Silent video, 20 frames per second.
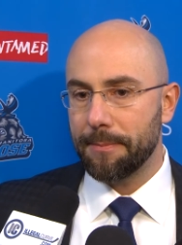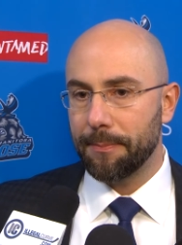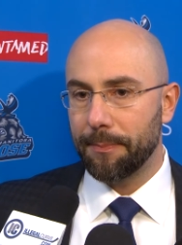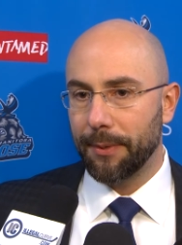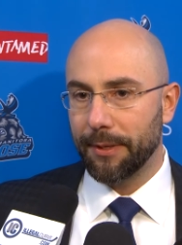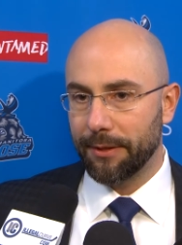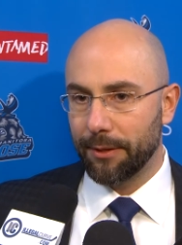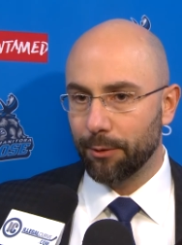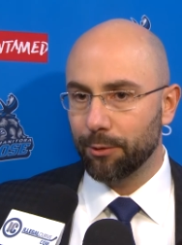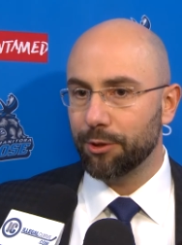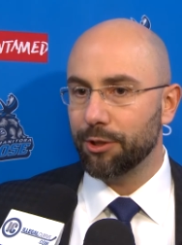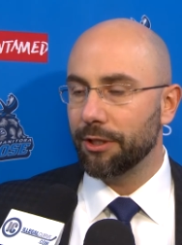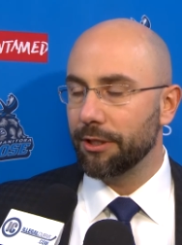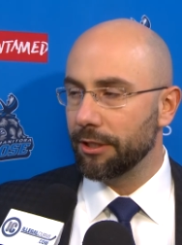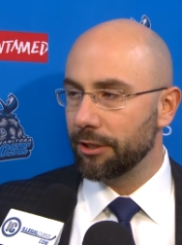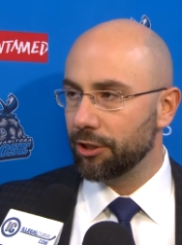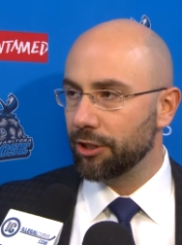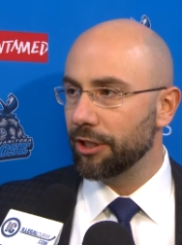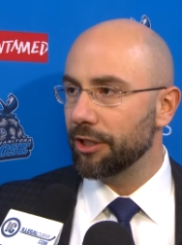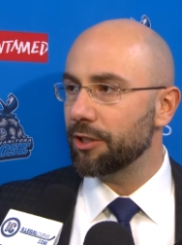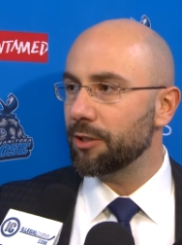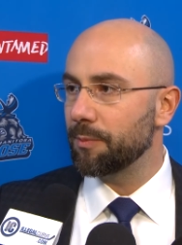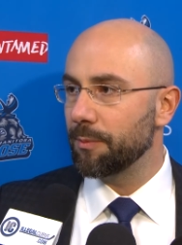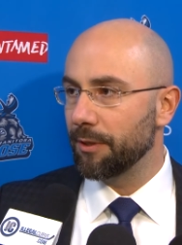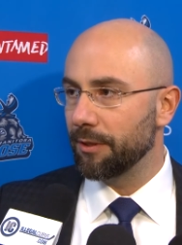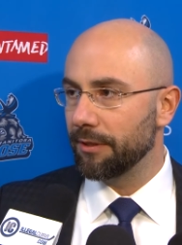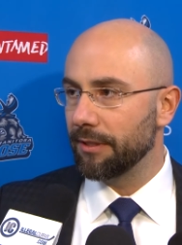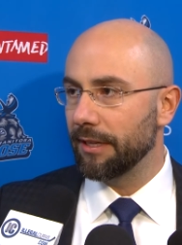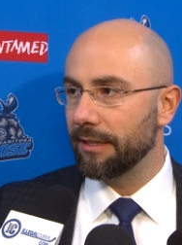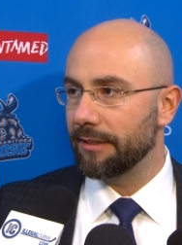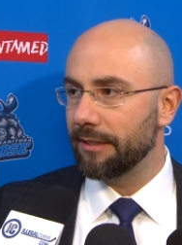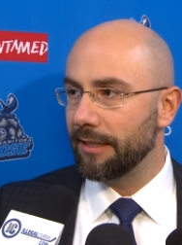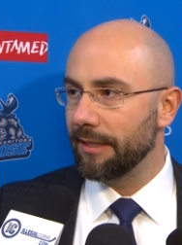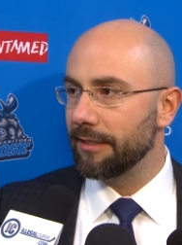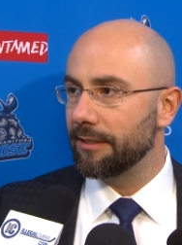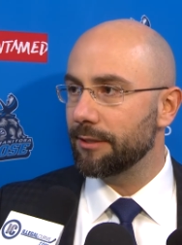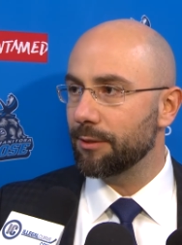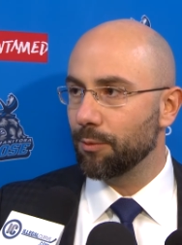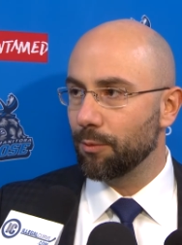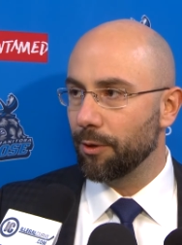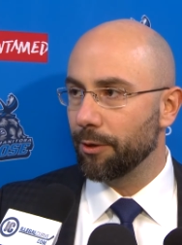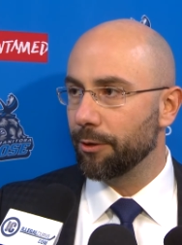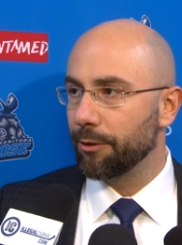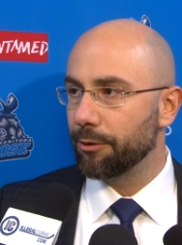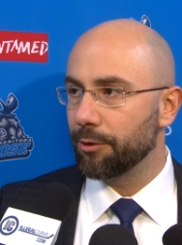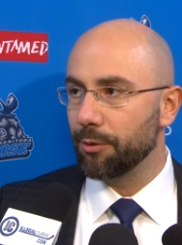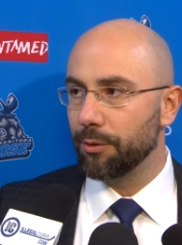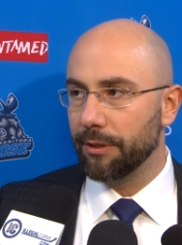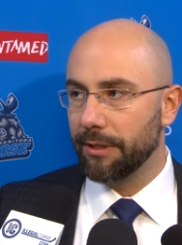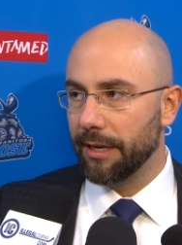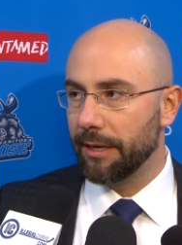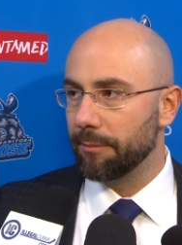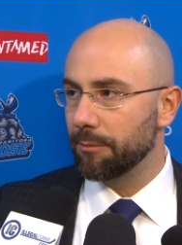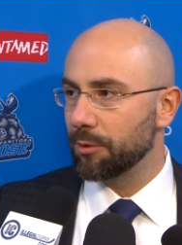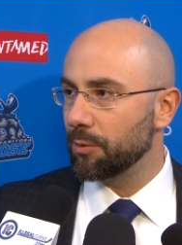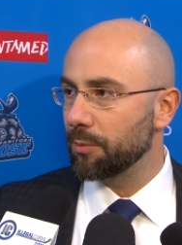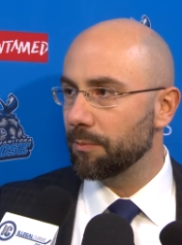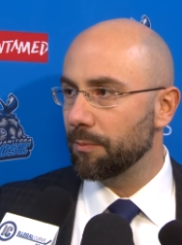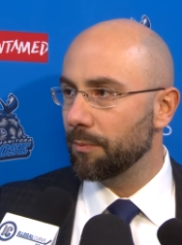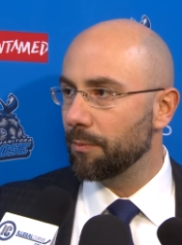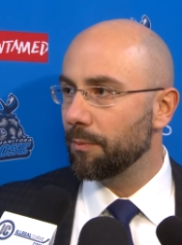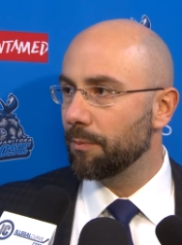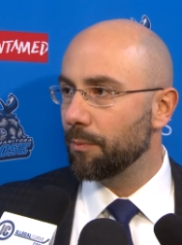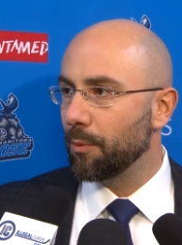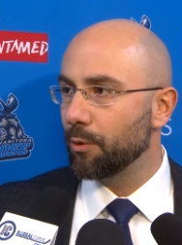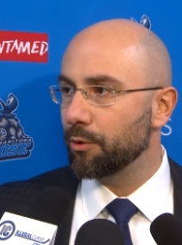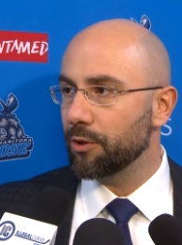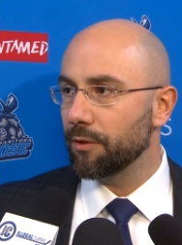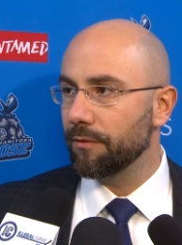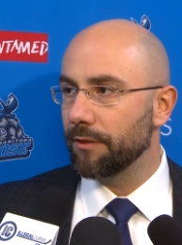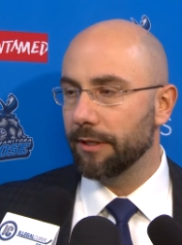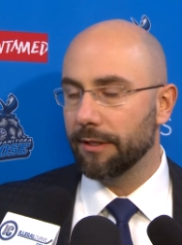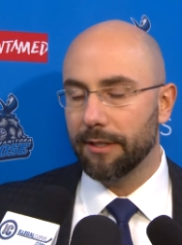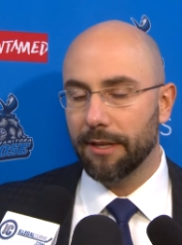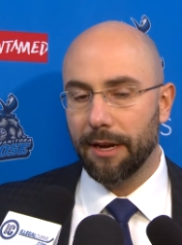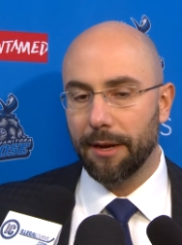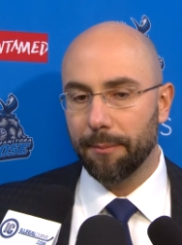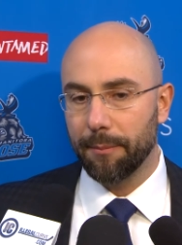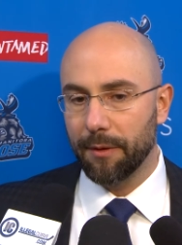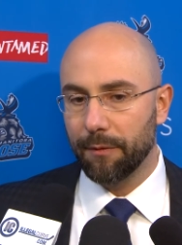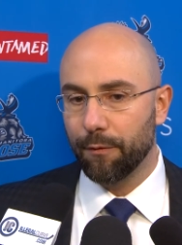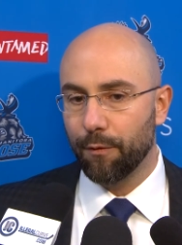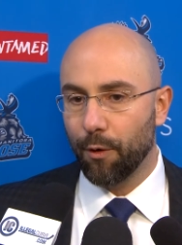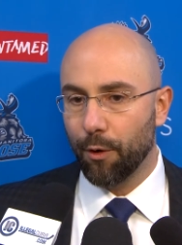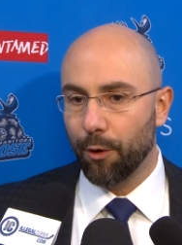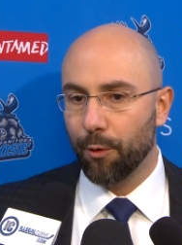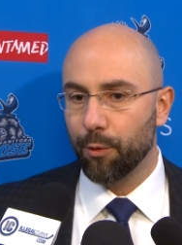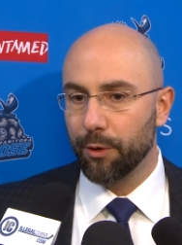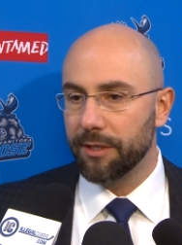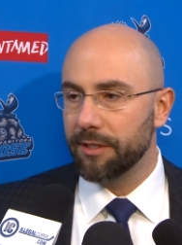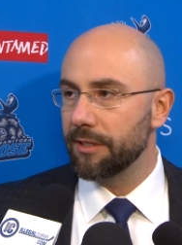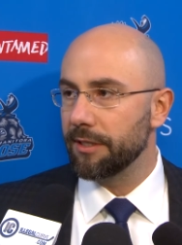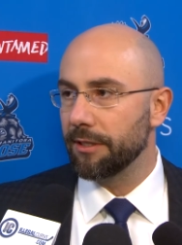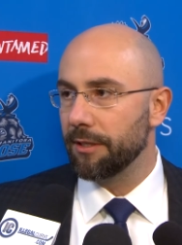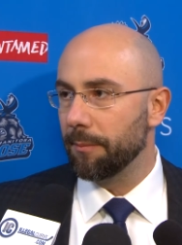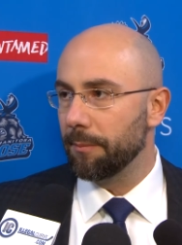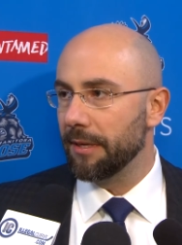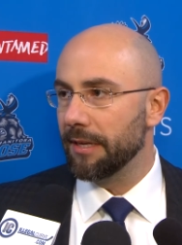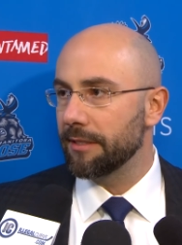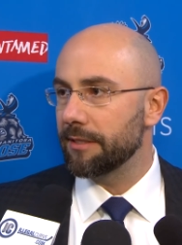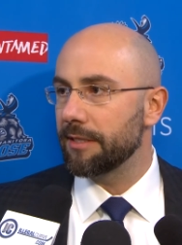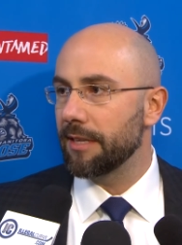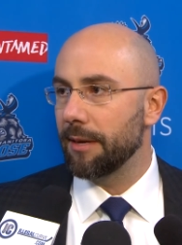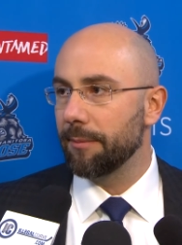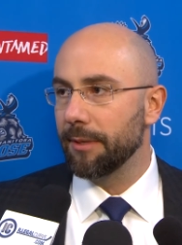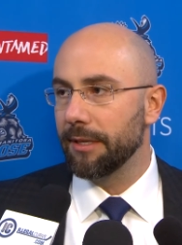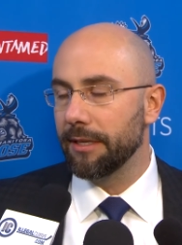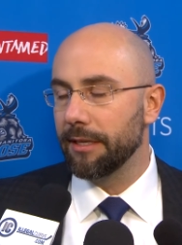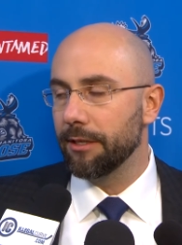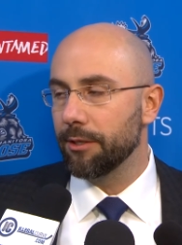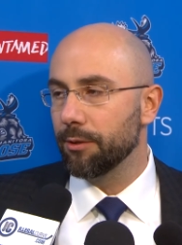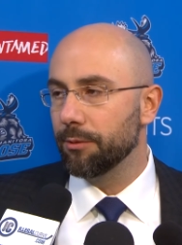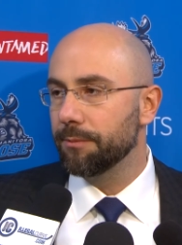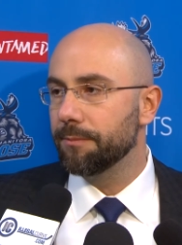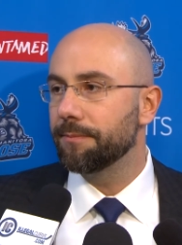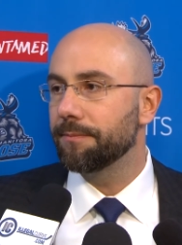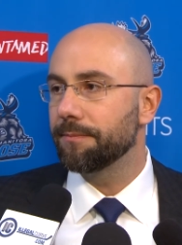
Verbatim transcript: but there's an adjustment that takes one or two games most of the time before we see the best Sami Niku.